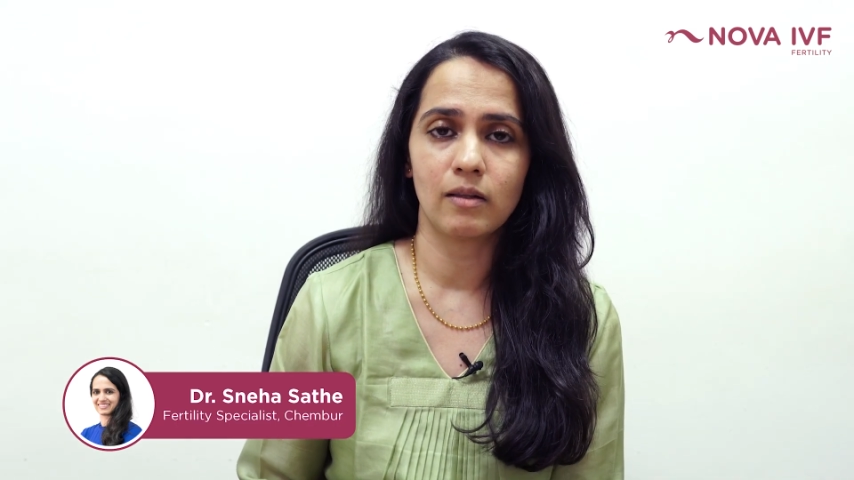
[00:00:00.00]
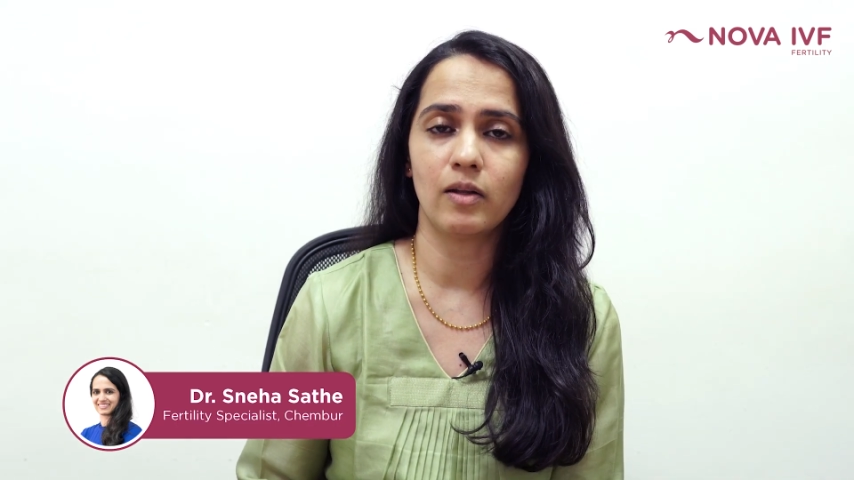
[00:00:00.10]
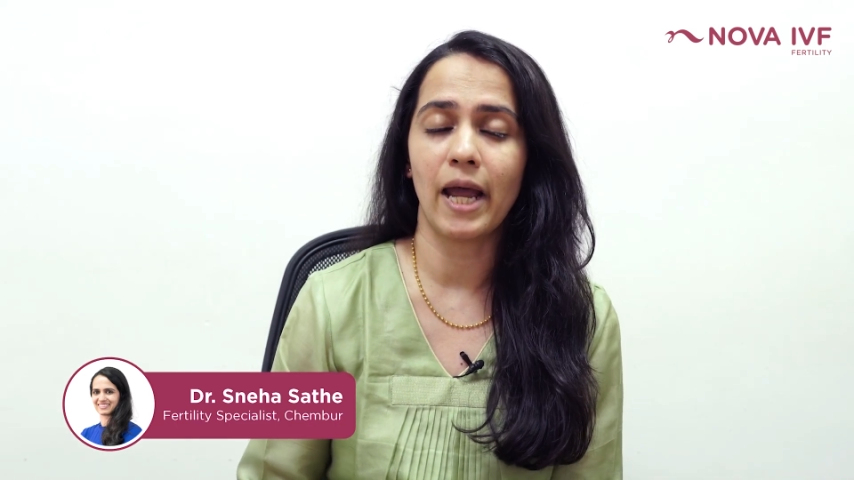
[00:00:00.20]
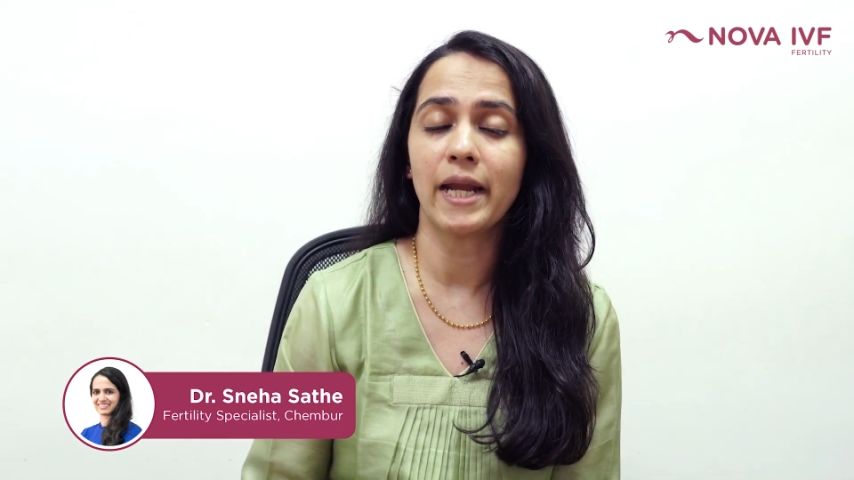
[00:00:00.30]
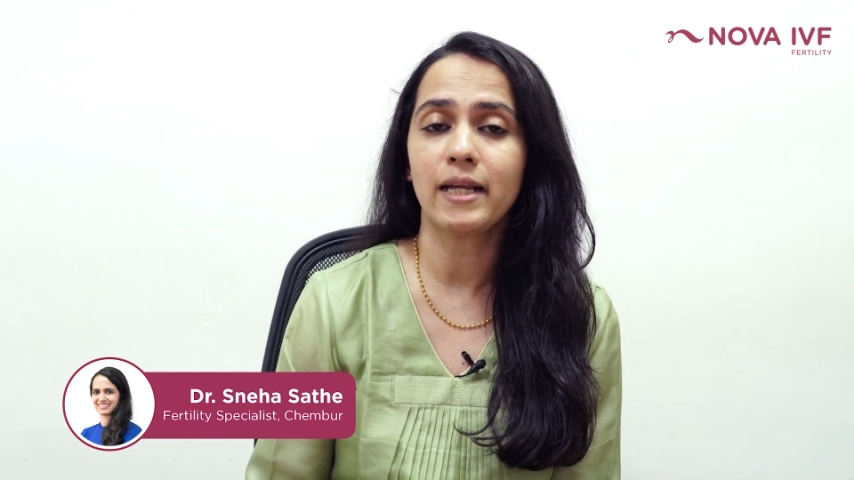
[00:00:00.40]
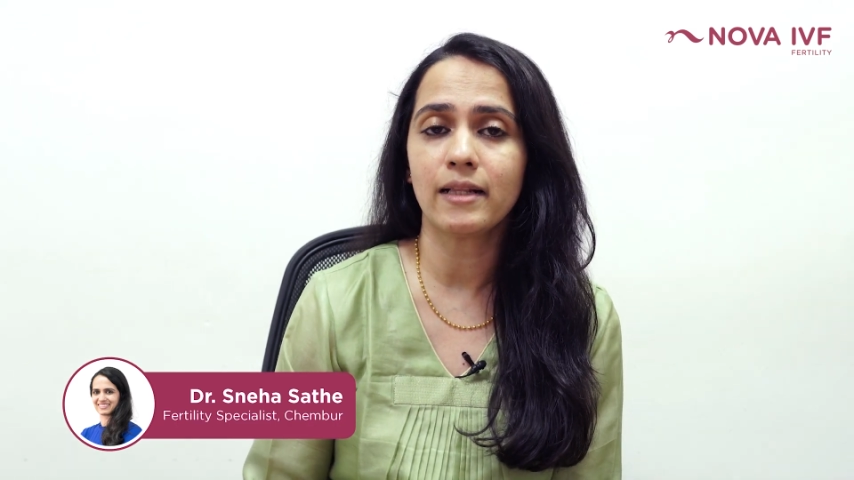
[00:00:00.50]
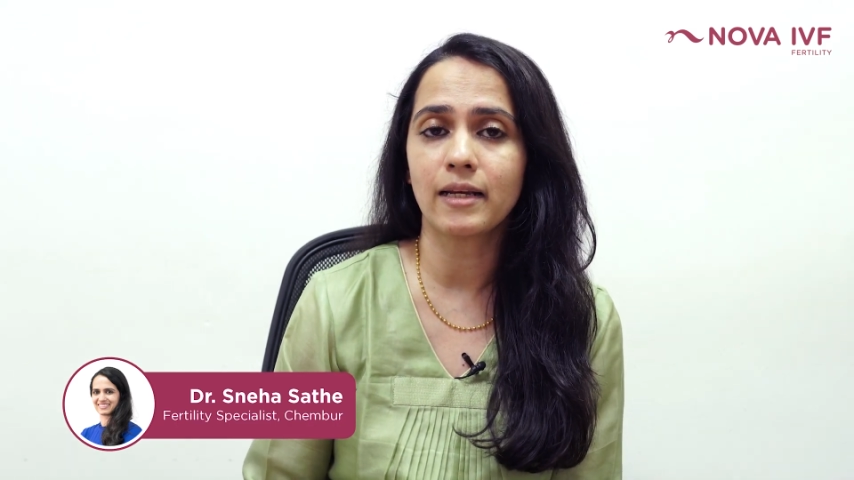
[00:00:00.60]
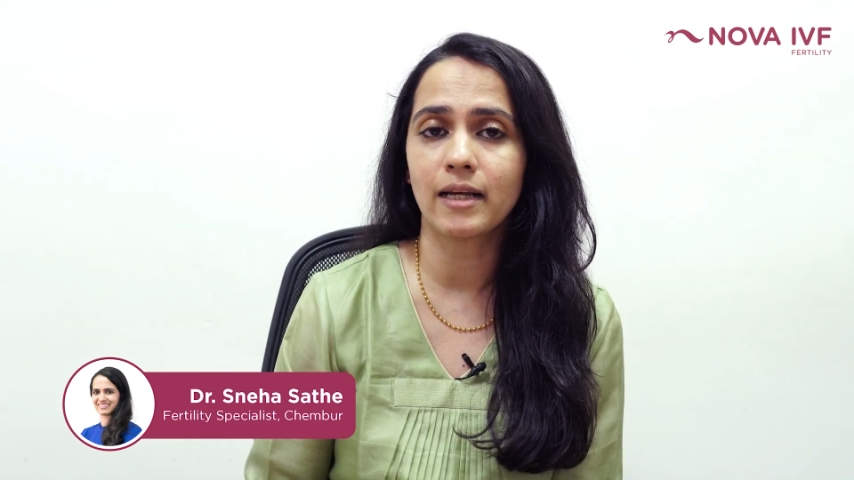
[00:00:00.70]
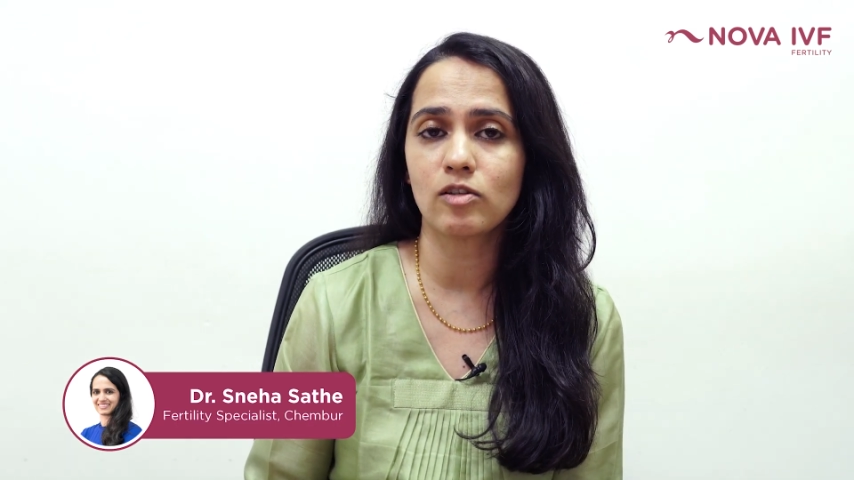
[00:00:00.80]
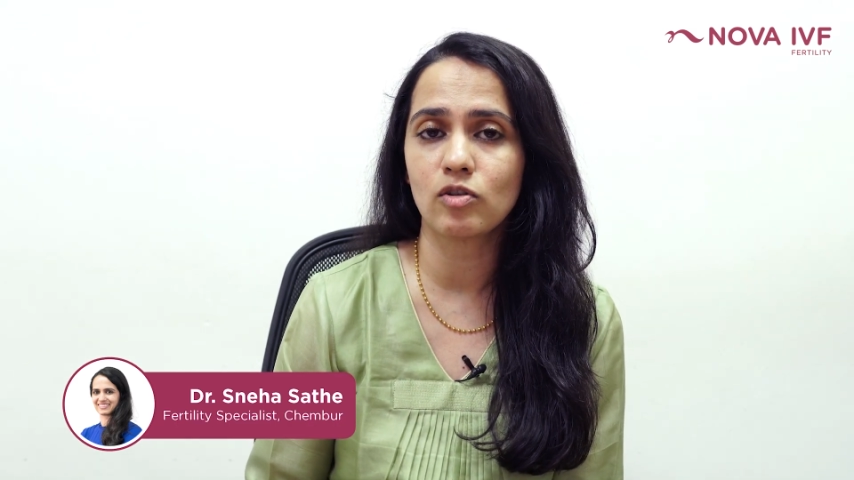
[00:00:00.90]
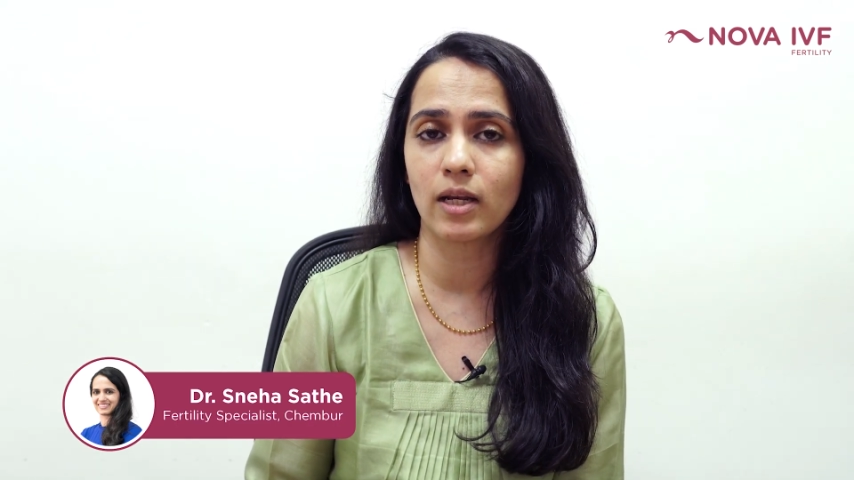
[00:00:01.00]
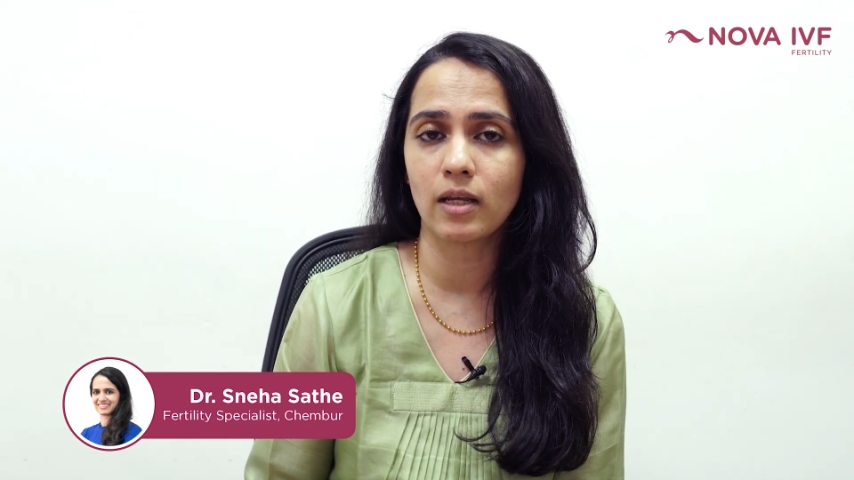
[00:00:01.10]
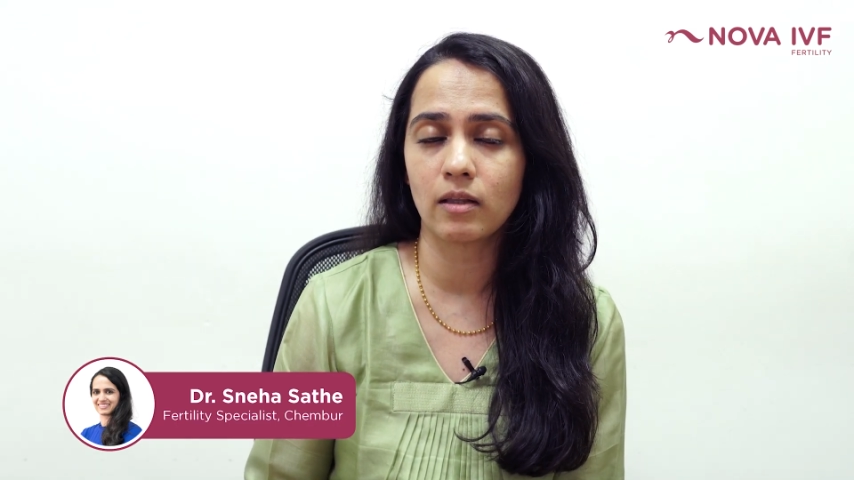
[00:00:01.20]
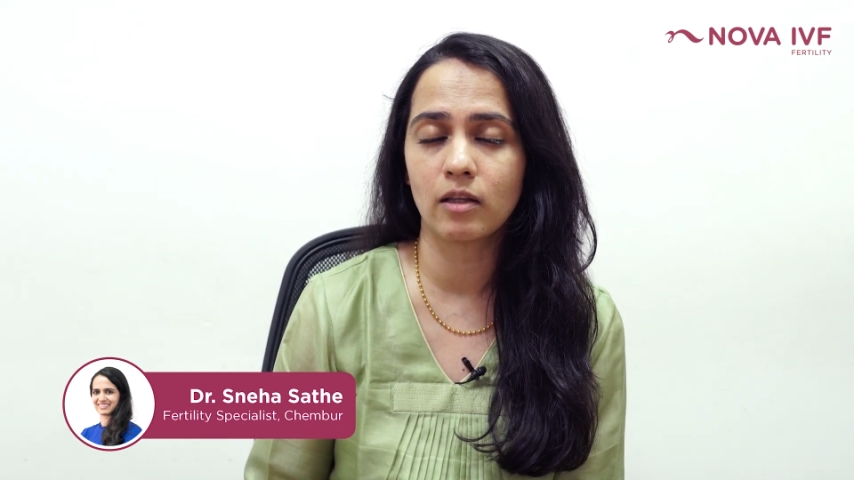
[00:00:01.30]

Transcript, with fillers: the lining that gets ready